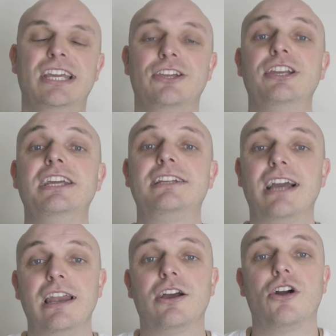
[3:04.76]
you need
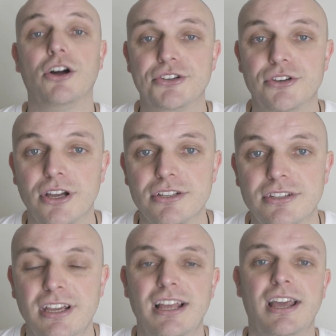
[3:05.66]
color
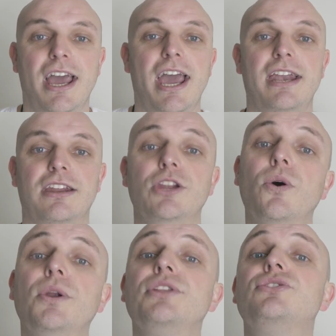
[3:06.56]
contrast. And in
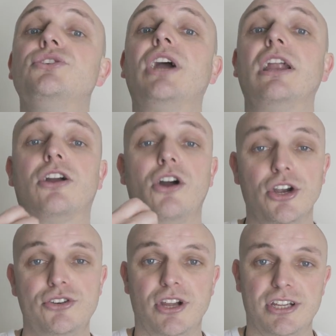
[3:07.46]
order to do color
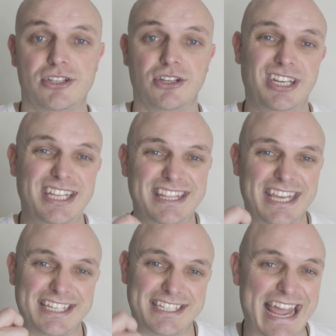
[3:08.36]
contrast, you need the
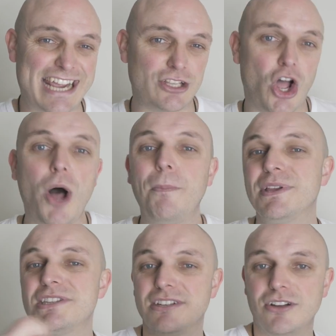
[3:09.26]
exact
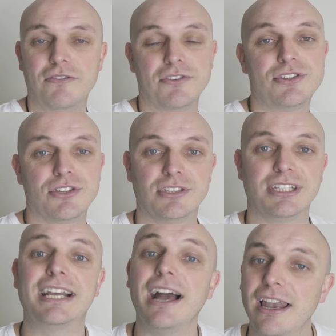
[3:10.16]
opposite of a
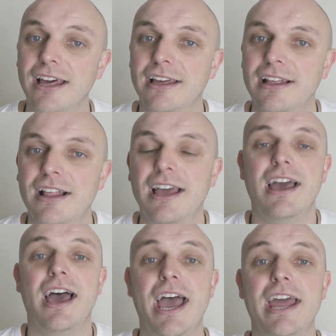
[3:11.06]
certain color.
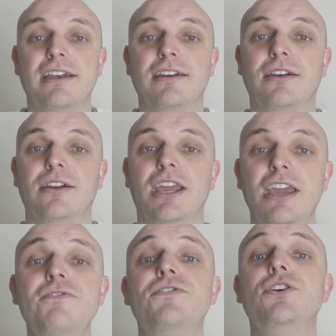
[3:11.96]
And
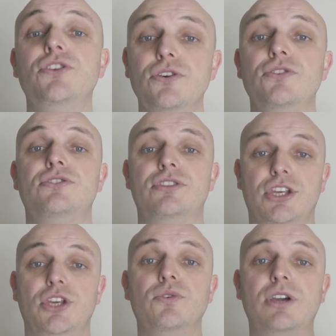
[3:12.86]
if you use
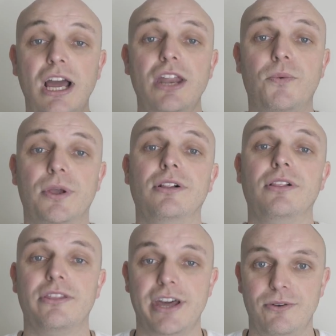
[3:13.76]
the hue color
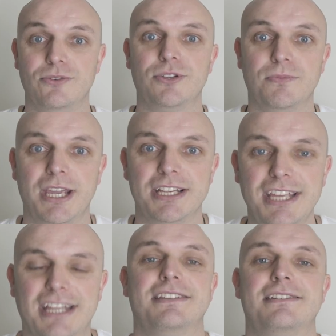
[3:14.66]
wheel, that also makes
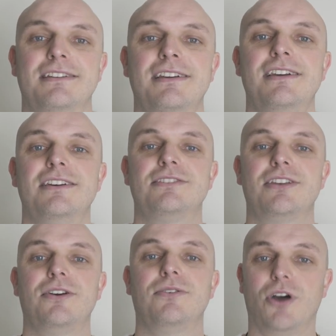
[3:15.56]
sense.
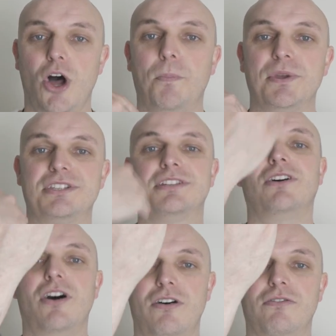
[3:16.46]
So the opposite
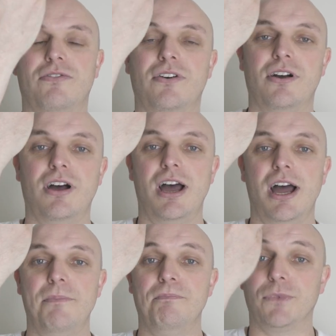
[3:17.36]
of
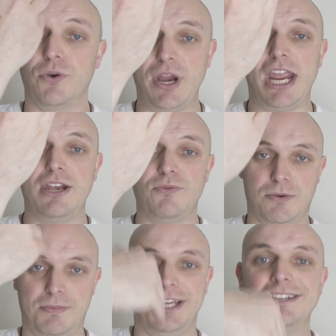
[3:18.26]
um, red
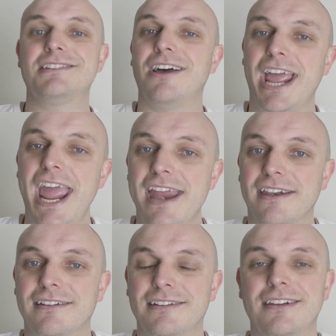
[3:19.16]
would be
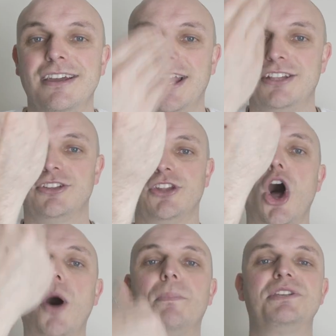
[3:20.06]
cyan. It's on the
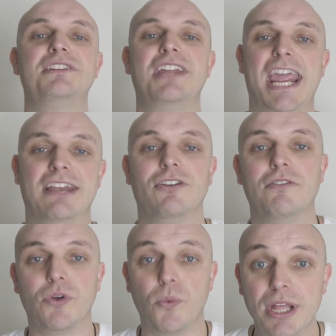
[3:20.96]
opposite end
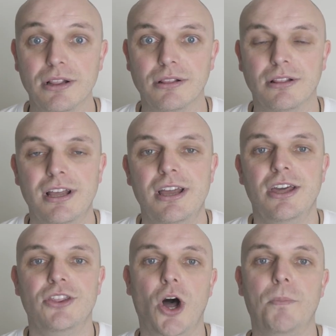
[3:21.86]
of the wheel.
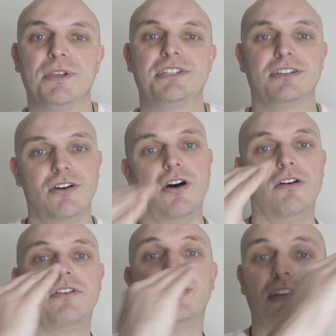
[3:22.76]
The opposite
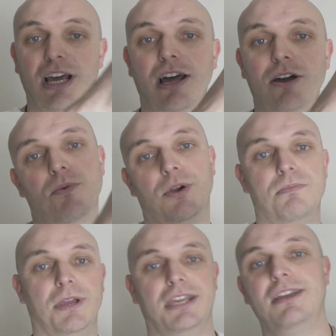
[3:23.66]
of yellow
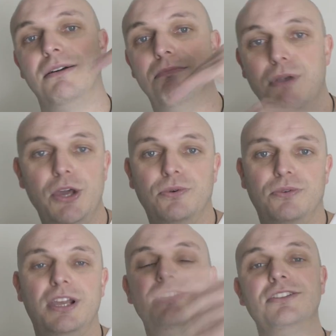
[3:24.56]
would be
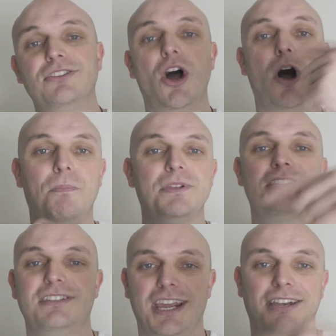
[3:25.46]
blue. It's on the
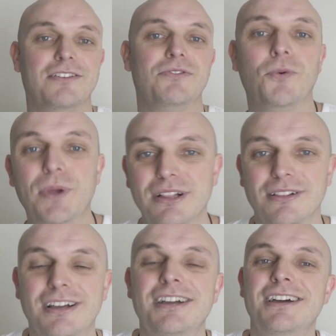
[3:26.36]
opposite end of the
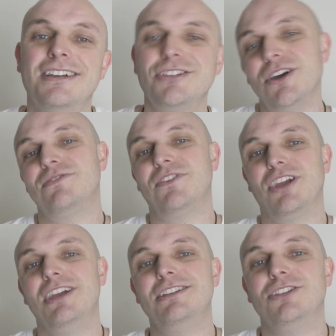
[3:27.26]
wheel. So it's
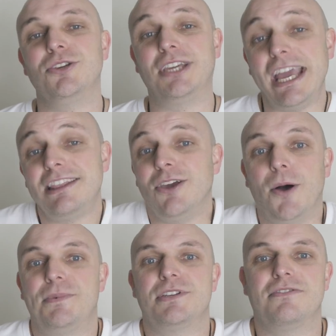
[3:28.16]
very easy to get the
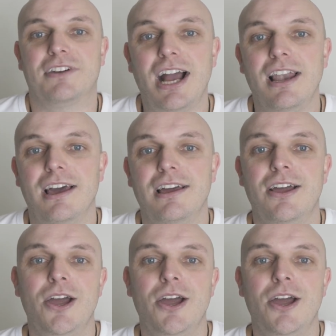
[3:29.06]
opposite of a color.